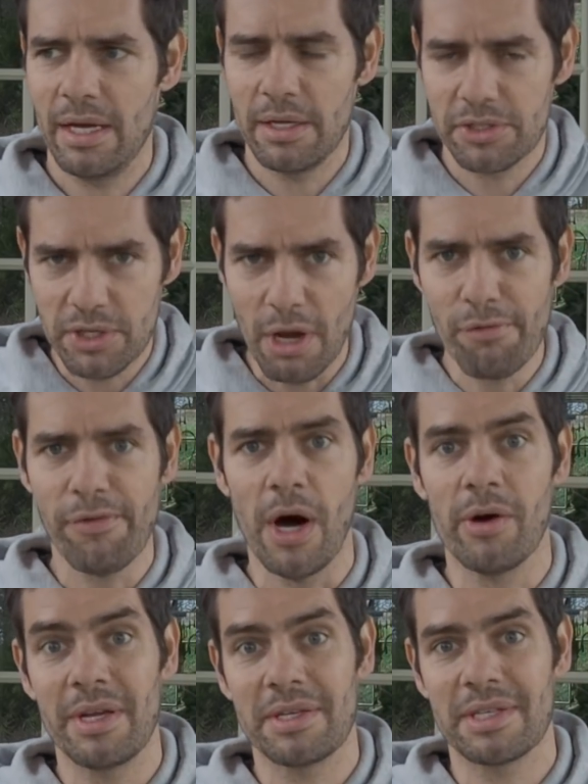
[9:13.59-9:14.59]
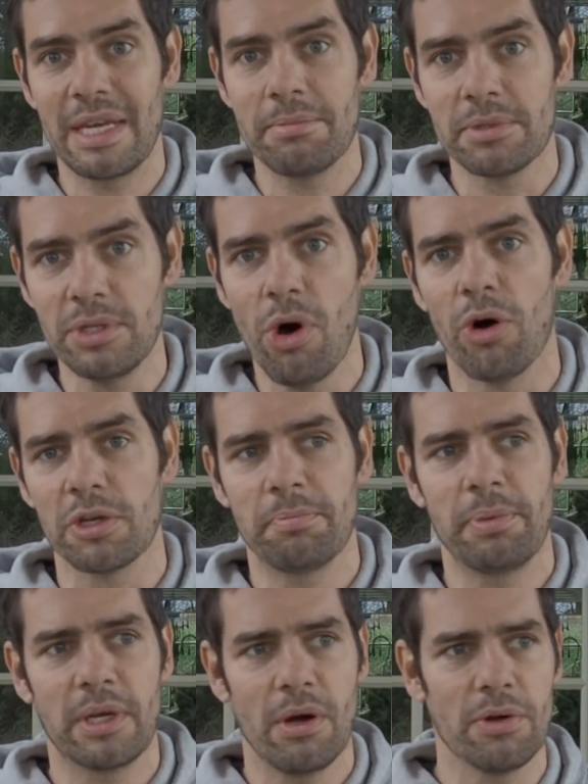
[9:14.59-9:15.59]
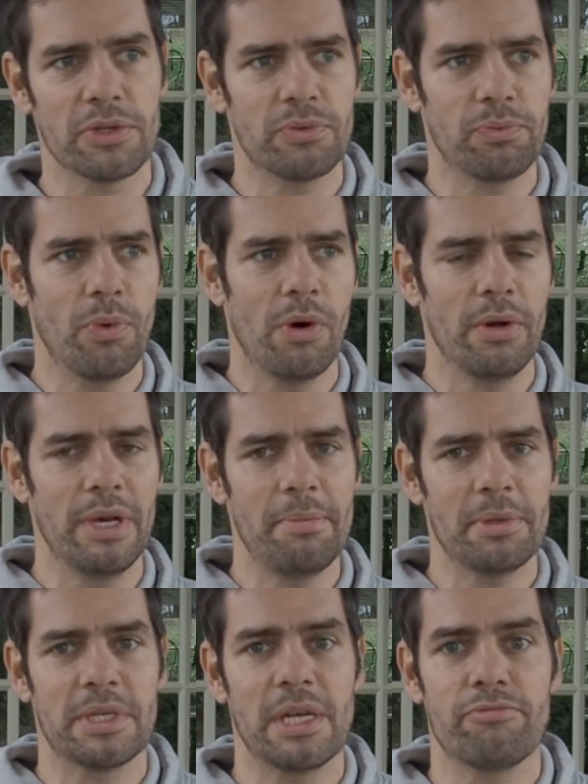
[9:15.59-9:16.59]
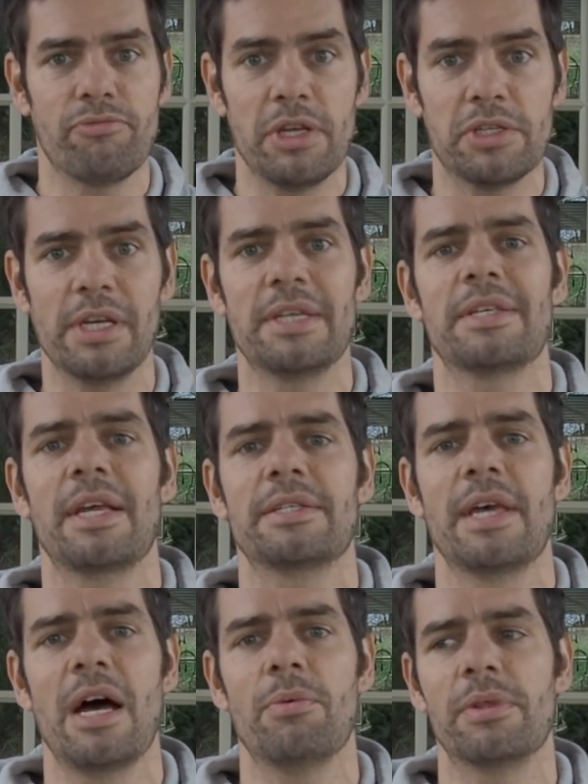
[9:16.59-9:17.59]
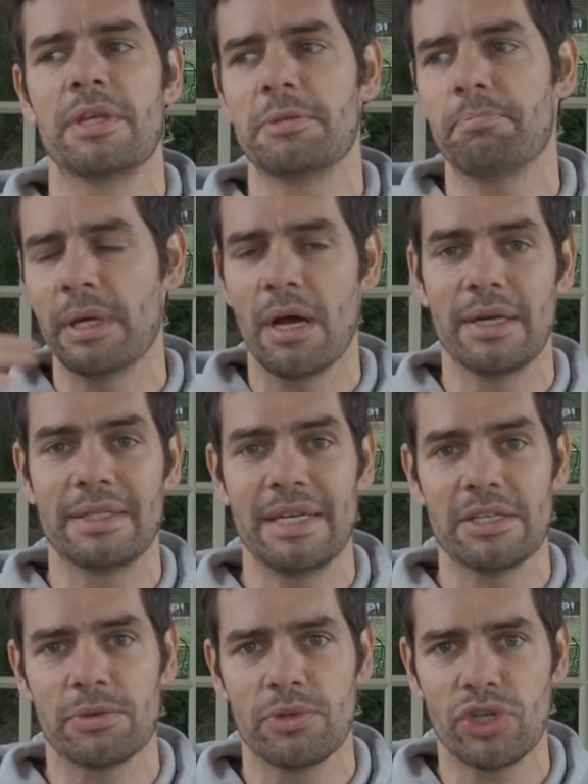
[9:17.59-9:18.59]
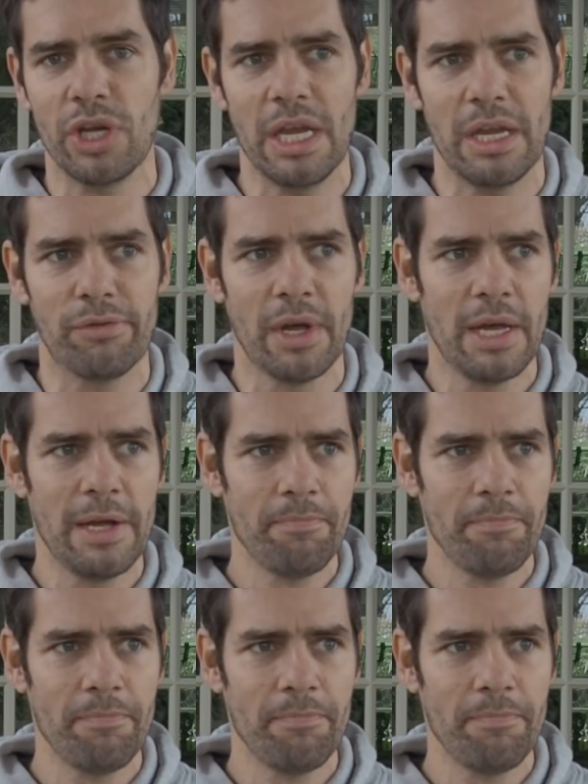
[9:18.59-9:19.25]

So far it seems not, because what Liberty originally set out with these big ideas to achieve,